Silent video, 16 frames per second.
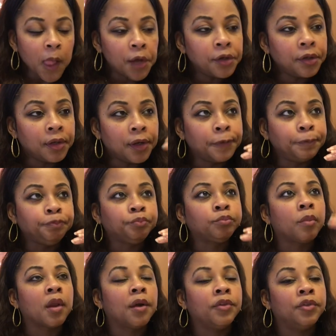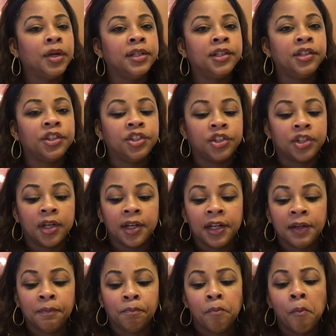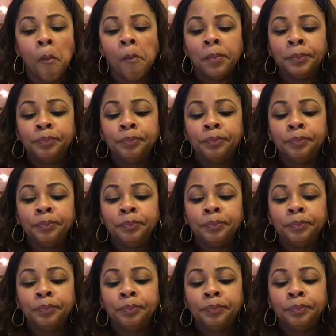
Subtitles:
you know, threatening to shut it. And